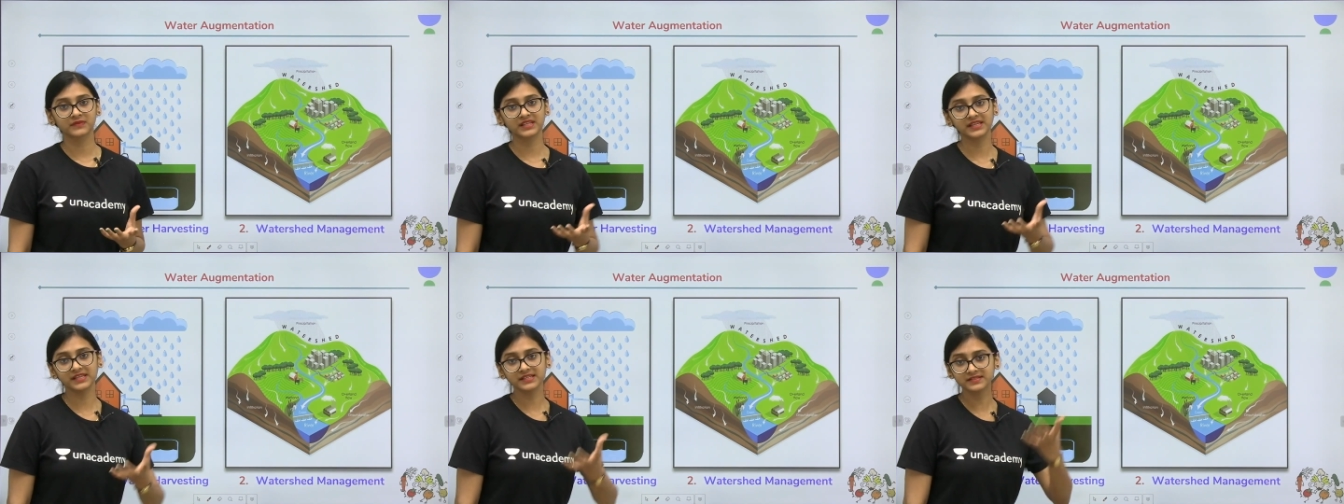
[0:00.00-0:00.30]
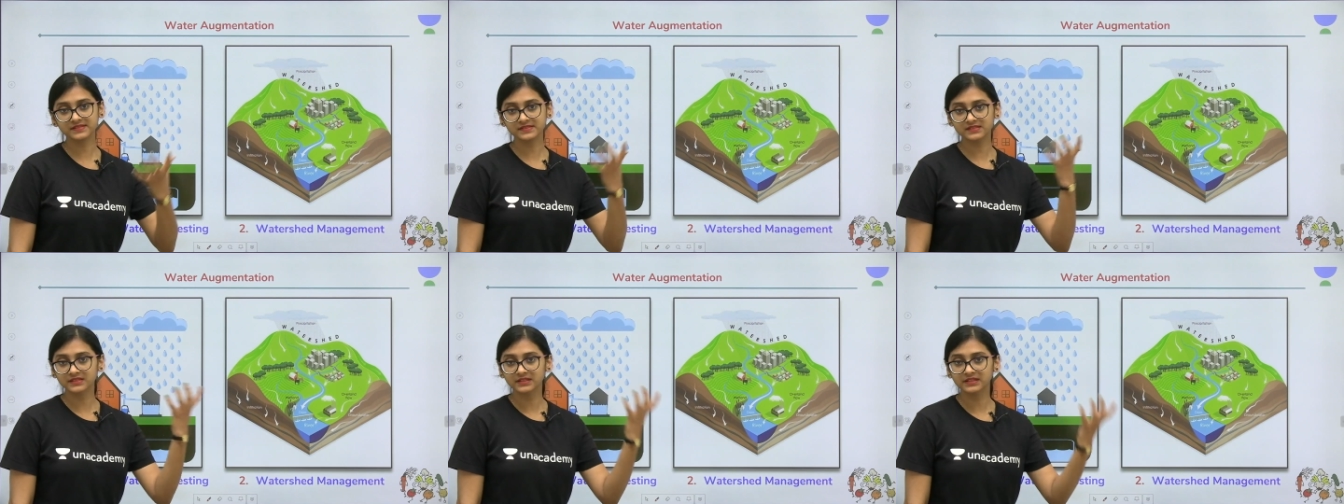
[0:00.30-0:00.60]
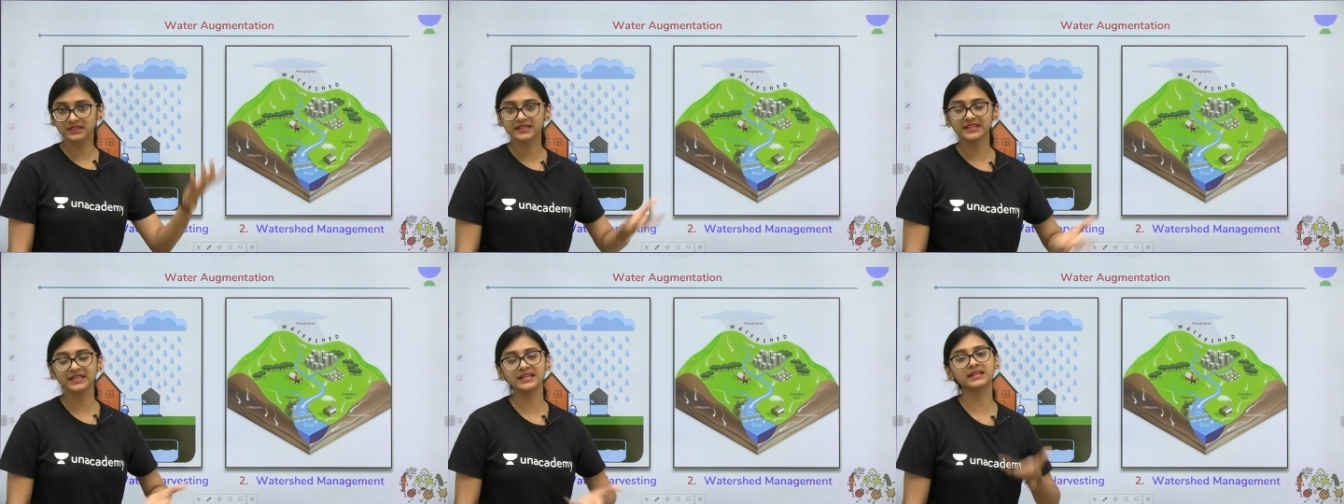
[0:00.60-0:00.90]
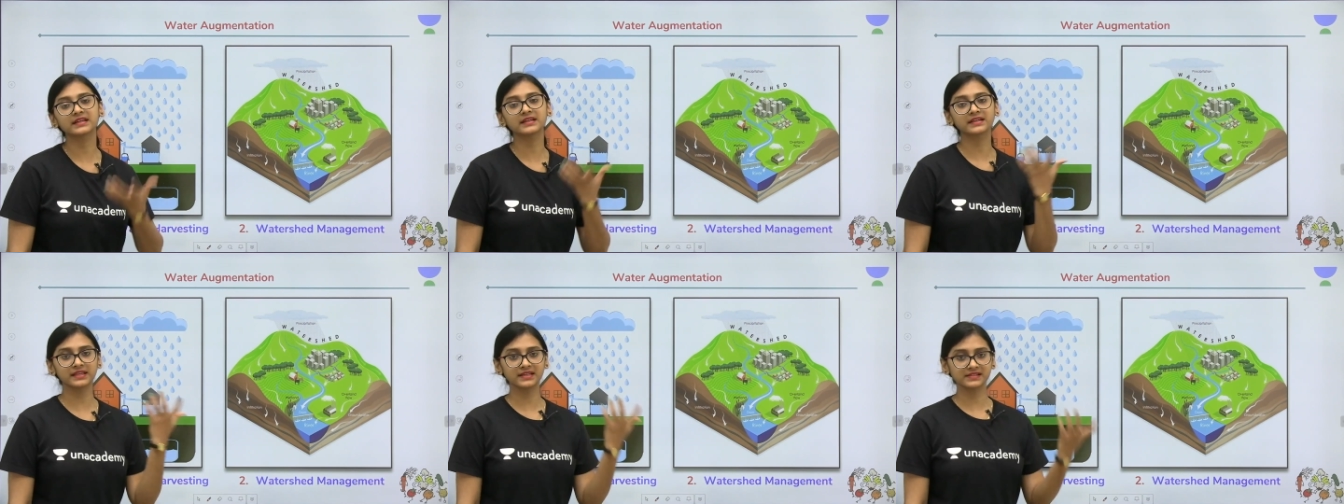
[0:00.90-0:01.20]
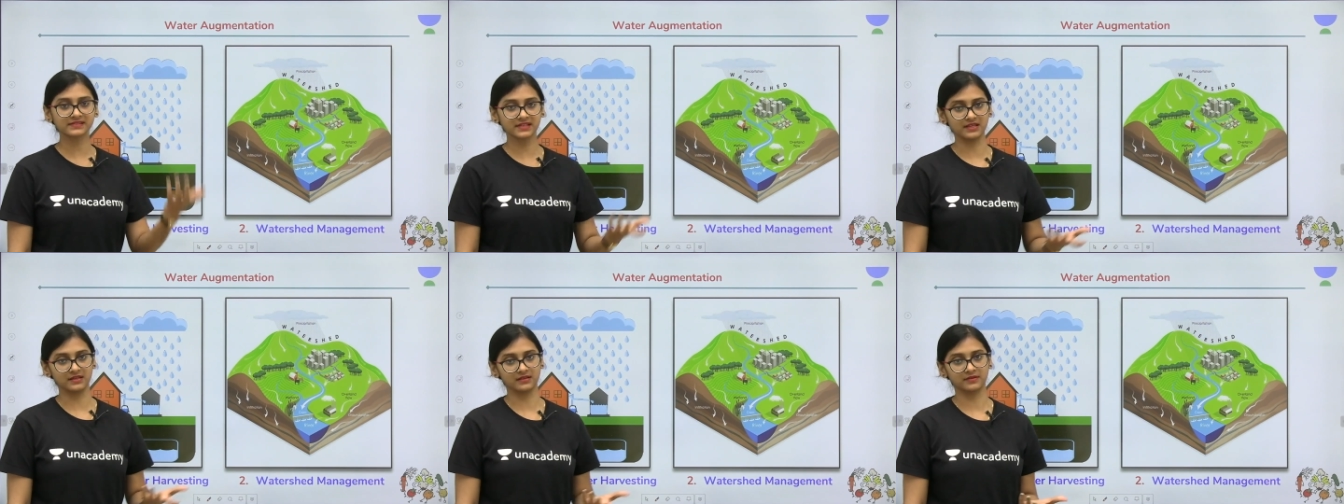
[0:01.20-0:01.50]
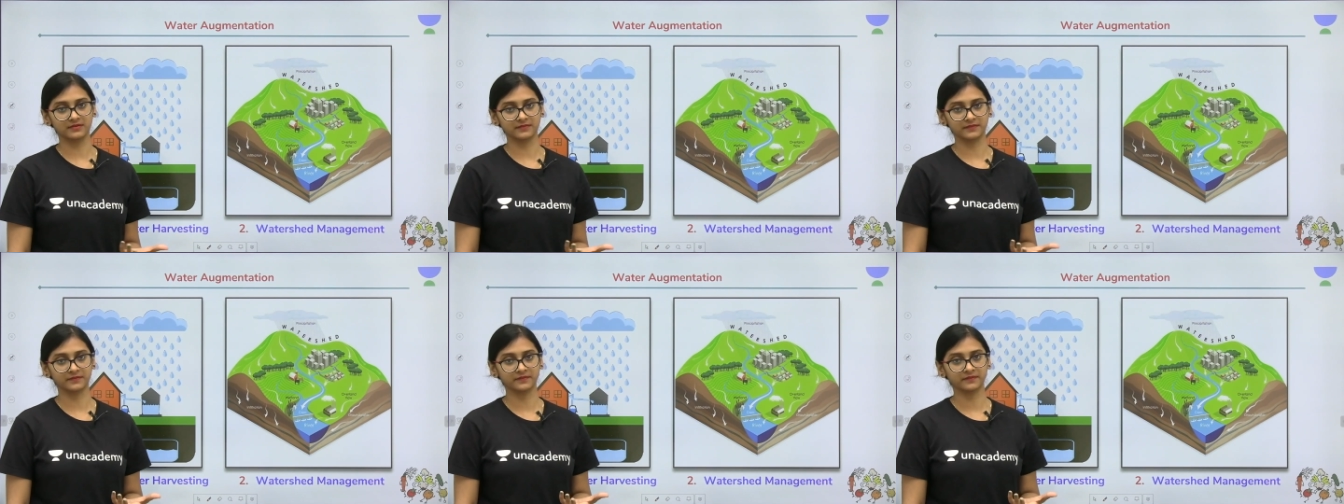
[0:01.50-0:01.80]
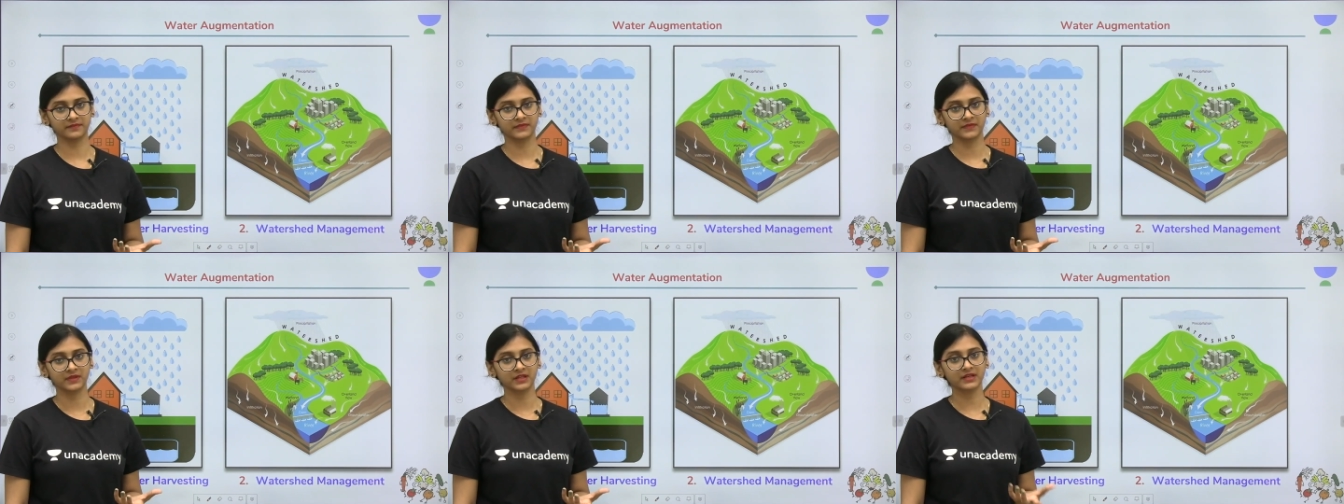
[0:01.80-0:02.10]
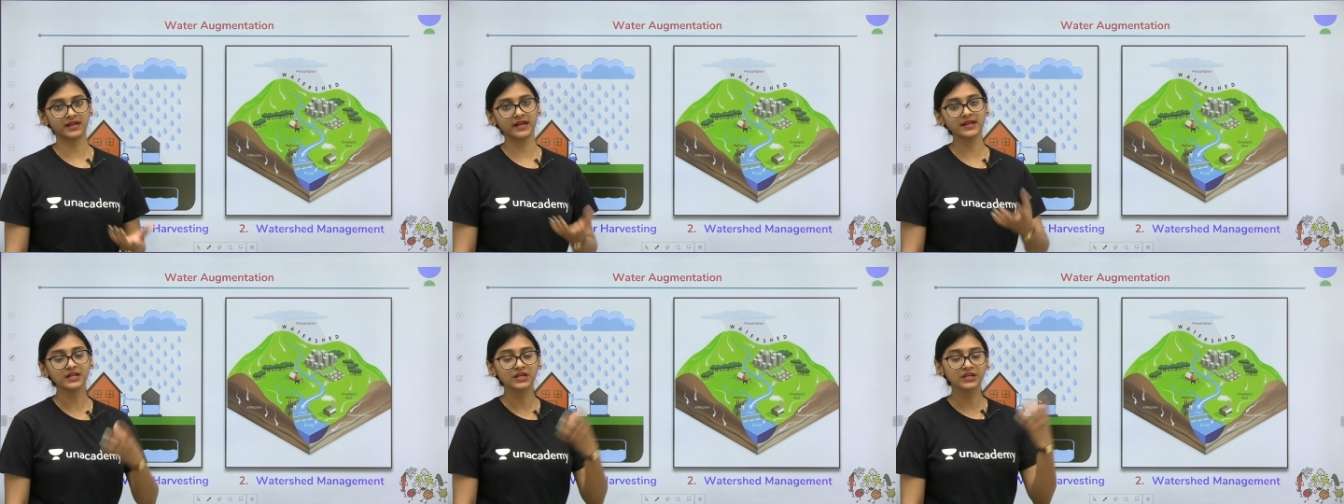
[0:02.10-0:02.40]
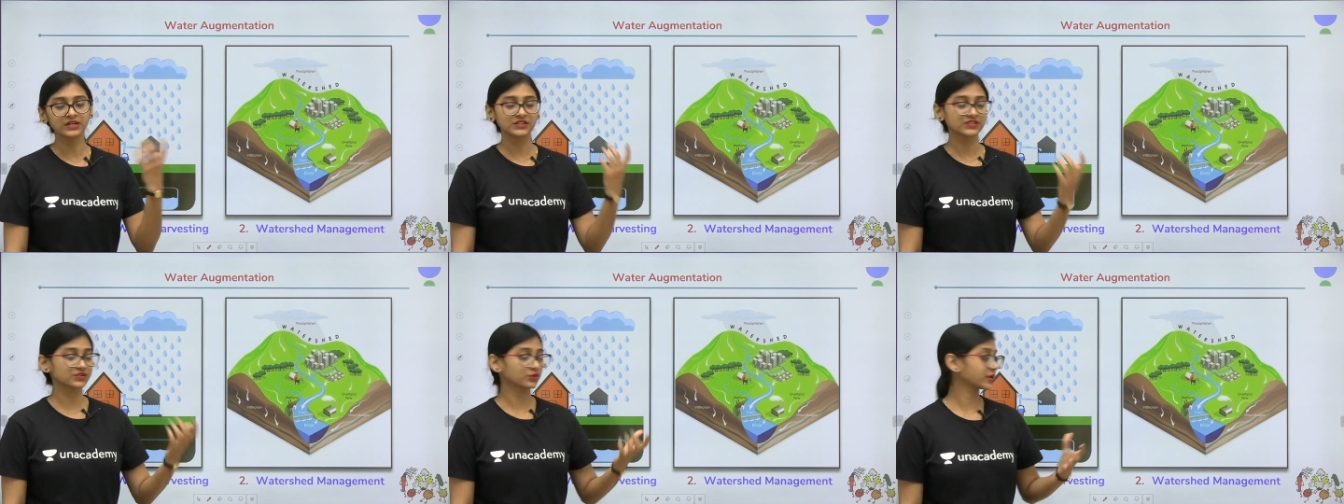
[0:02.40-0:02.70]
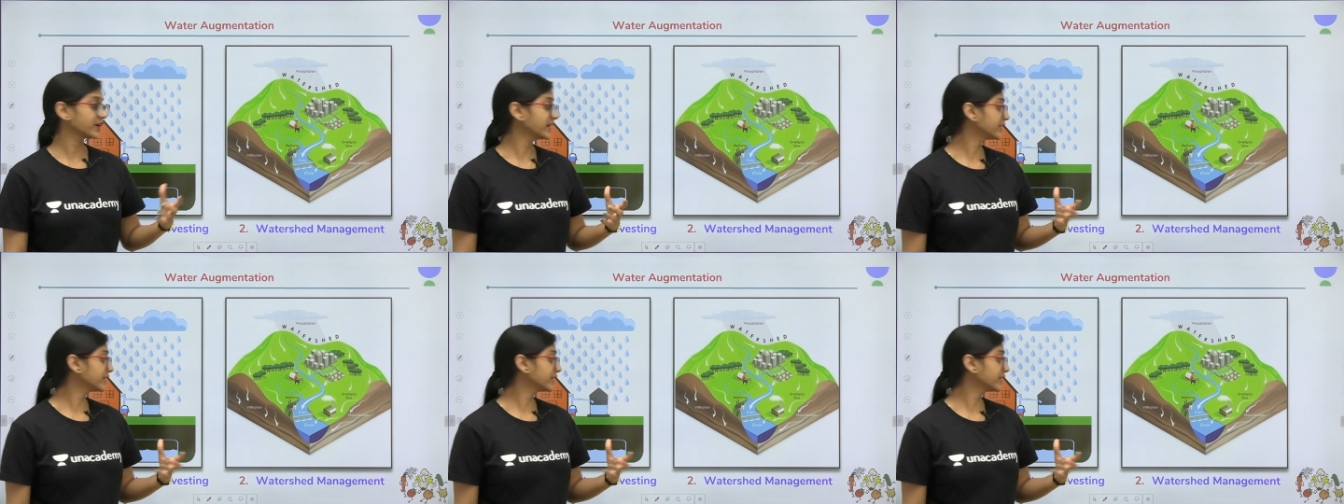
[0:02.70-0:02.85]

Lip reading: is increasing, right? So